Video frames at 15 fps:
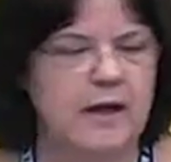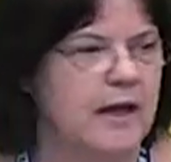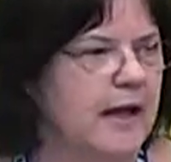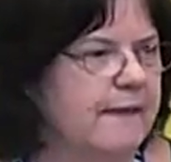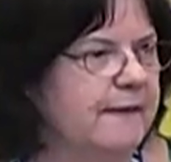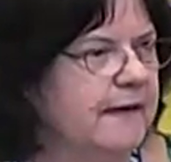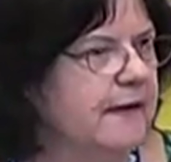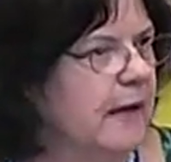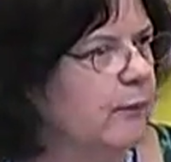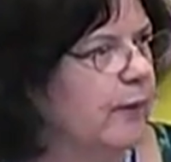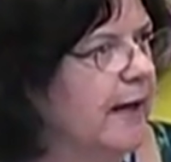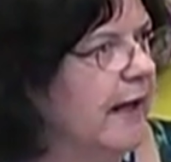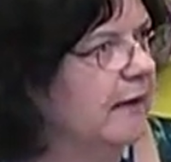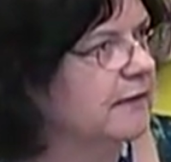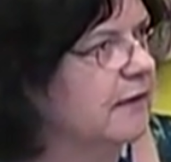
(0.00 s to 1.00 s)
And then they
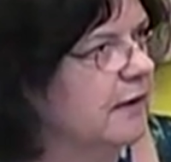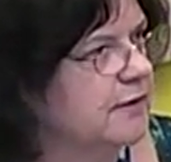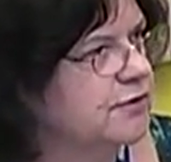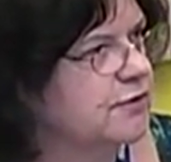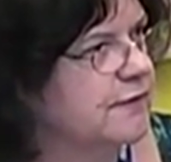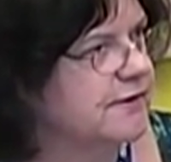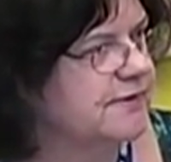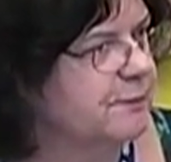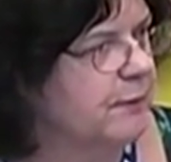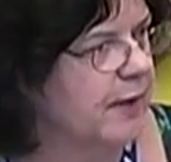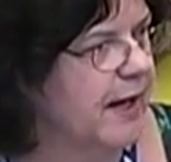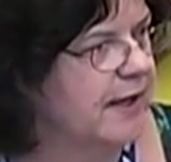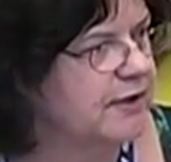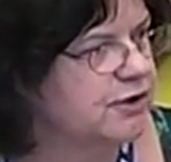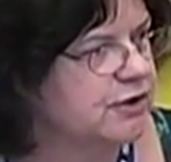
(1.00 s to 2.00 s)
went out onto this
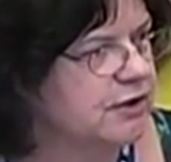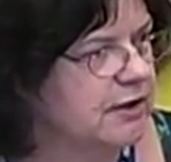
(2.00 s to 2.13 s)
branch.